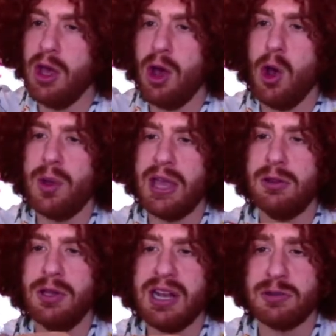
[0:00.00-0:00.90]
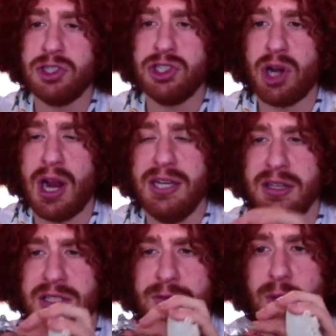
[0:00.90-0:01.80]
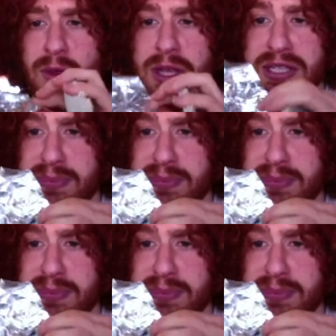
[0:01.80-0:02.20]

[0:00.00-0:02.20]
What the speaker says: okay, look at how shiny this foil is.